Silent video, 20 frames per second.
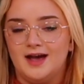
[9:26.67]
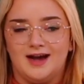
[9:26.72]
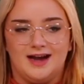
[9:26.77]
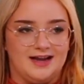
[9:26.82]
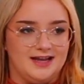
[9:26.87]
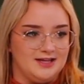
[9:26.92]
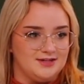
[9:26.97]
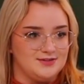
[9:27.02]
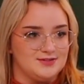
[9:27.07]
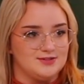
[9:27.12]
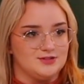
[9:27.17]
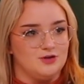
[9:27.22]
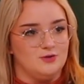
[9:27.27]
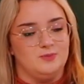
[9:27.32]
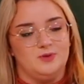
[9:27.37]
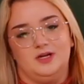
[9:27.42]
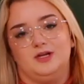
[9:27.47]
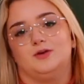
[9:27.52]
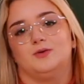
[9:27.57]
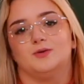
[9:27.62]
I had so
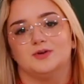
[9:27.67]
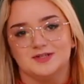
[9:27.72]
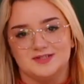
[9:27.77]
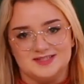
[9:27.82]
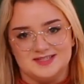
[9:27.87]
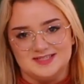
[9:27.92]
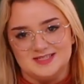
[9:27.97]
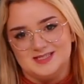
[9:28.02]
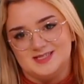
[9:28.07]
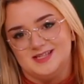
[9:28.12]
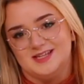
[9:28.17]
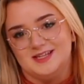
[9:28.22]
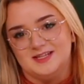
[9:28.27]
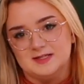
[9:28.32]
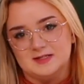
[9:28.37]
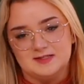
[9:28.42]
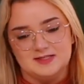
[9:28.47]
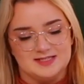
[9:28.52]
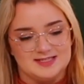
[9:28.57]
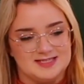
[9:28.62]
many courses in
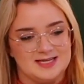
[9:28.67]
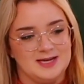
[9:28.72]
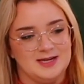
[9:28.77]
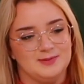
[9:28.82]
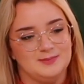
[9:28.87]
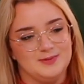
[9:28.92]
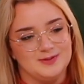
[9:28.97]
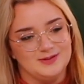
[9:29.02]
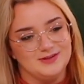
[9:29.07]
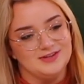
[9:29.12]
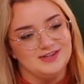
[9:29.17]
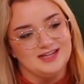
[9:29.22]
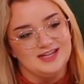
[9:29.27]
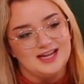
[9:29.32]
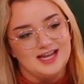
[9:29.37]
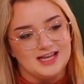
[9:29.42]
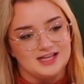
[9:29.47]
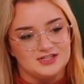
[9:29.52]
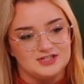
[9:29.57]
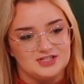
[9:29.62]
sustainability
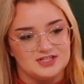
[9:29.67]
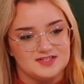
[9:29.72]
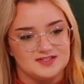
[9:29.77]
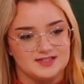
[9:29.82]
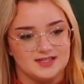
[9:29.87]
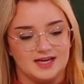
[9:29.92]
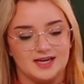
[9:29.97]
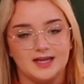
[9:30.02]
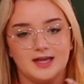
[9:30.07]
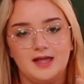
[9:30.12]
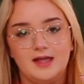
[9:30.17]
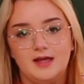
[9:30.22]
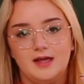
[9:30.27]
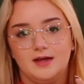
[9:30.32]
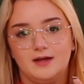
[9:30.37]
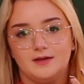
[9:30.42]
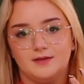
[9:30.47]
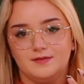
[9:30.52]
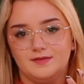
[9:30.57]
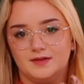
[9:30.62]
and just like
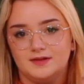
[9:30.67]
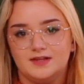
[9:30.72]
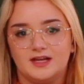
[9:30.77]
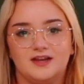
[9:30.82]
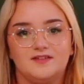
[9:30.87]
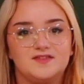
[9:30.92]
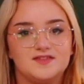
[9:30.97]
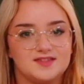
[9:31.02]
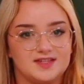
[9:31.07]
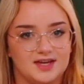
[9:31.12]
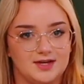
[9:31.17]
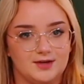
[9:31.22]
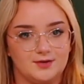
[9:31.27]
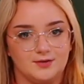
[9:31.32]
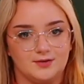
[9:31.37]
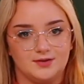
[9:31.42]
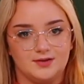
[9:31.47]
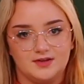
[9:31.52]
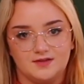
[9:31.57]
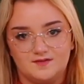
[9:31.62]
the life
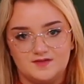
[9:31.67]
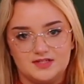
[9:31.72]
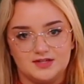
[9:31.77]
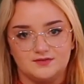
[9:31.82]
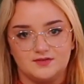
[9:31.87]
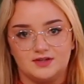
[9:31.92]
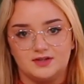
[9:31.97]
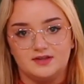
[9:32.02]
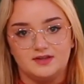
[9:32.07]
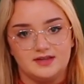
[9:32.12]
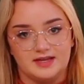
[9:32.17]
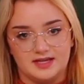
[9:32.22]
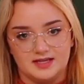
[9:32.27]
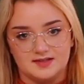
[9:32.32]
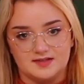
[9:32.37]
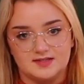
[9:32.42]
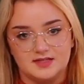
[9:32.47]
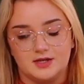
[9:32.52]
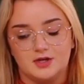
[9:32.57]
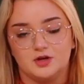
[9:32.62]
cycle of different
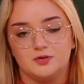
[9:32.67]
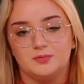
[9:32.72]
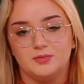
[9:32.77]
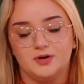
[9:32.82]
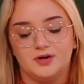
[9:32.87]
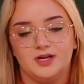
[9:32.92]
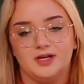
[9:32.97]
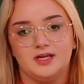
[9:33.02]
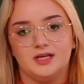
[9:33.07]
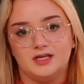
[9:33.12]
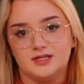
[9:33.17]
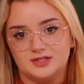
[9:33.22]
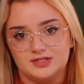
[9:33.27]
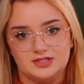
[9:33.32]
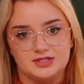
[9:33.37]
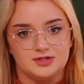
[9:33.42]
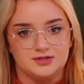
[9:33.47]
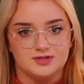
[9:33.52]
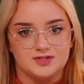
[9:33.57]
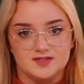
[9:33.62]
things that you're putting into
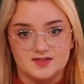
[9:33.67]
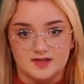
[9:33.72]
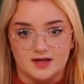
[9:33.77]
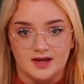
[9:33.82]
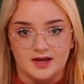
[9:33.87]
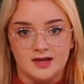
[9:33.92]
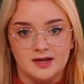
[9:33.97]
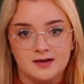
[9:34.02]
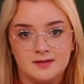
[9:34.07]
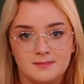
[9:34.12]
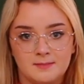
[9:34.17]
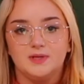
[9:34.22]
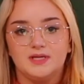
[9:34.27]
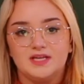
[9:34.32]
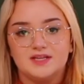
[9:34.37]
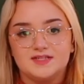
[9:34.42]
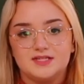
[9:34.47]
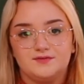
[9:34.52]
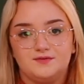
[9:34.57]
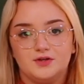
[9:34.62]
your design.
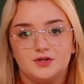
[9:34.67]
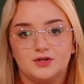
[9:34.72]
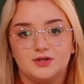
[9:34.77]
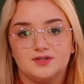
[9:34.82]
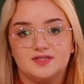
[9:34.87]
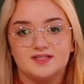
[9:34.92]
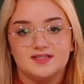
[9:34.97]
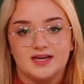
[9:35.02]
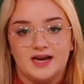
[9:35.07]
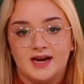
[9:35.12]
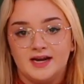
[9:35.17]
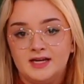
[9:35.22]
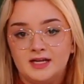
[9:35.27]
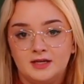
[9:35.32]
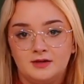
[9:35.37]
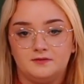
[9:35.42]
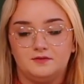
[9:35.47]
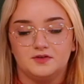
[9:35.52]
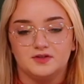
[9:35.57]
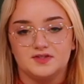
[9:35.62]
Because if you're
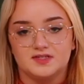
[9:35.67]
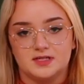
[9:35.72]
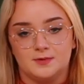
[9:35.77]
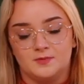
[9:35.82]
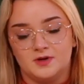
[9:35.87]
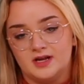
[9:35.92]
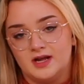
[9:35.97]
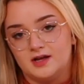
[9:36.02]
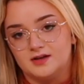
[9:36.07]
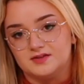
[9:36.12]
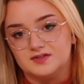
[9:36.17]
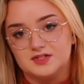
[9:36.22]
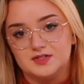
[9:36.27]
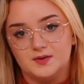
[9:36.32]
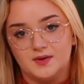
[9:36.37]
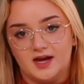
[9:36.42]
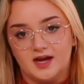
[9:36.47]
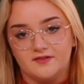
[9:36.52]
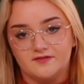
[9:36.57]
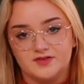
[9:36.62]
designing for someone else, you
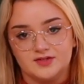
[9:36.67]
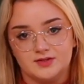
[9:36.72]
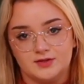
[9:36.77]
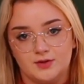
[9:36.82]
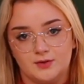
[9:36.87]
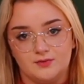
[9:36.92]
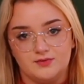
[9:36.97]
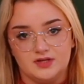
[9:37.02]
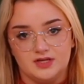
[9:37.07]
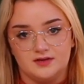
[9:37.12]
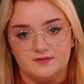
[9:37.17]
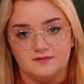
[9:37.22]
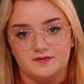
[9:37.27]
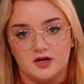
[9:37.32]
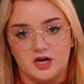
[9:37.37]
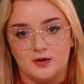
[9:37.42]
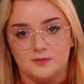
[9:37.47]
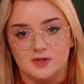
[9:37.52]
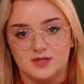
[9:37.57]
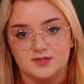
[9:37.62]
have to know the
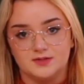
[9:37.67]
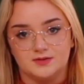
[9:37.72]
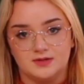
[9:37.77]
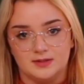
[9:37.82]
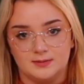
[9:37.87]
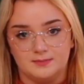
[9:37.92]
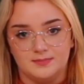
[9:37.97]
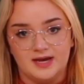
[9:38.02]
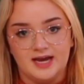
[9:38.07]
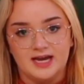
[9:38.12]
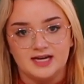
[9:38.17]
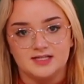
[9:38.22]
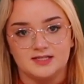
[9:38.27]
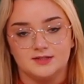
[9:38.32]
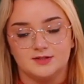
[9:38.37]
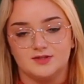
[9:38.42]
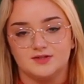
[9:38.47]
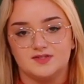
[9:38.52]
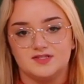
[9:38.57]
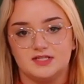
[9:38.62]
environmental impact, and
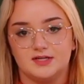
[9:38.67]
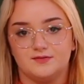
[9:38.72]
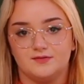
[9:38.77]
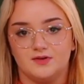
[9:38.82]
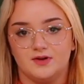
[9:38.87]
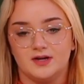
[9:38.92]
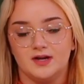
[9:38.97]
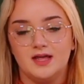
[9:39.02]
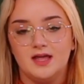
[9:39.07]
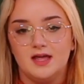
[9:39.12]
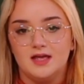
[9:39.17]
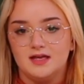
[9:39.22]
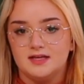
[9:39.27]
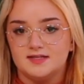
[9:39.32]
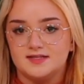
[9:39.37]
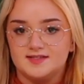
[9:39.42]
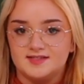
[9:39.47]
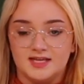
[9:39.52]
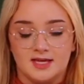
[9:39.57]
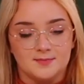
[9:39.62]
there's different
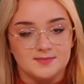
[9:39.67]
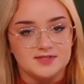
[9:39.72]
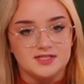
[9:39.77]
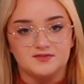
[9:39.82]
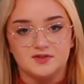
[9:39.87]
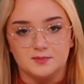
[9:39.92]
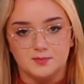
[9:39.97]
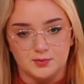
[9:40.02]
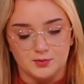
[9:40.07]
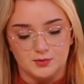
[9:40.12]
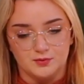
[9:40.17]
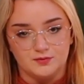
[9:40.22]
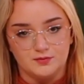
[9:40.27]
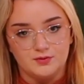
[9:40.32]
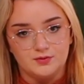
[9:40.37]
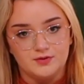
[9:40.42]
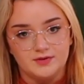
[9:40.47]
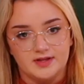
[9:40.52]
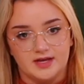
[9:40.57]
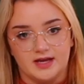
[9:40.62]
stamps of
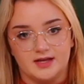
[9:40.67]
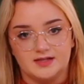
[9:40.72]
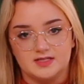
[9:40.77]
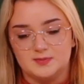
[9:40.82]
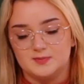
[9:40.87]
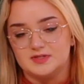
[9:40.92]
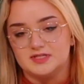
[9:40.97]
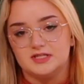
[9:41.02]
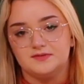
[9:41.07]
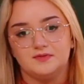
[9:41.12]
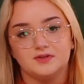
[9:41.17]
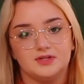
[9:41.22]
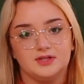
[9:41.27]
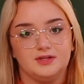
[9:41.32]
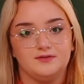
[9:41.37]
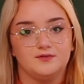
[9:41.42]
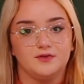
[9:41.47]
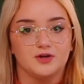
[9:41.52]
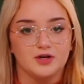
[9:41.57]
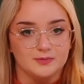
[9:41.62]
approval that specifically
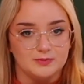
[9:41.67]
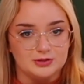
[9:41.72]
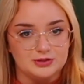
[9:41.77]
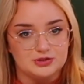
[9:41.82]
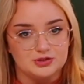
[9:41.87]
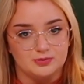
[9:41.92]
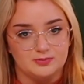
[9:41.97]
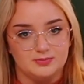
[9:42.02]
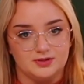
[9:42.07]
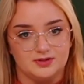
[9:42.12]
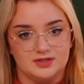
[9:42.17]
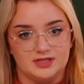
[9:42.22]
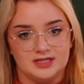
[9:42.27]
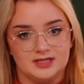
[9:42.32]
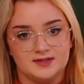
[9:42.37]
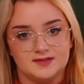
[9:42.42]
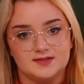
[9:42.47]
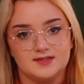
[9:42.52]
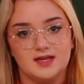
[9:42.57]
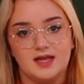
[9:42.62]
for commercial
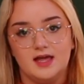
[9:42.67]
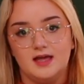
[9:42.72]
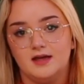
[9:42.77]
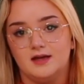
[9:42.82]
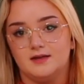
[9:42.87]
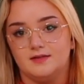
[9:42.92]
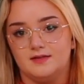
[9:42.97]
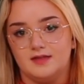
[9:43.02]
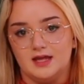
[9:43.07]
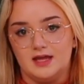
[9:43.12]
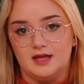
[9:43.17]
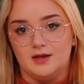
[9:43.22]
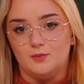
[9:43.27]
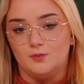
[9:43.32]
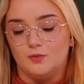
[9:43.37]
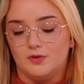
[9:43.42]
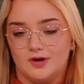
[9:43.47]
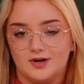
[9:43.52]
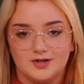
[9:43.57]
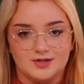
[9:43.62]
buildings, they
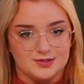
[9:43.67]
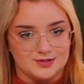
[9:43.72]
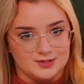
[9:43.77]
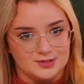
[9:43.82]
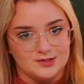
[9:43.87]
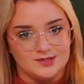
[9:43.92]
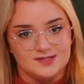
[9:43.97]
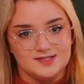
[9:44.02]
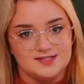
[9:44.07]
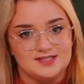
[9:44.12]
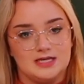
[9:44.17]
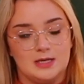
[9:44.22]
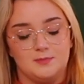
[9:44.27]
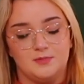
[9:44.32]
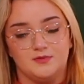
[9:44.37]
want a certain stamp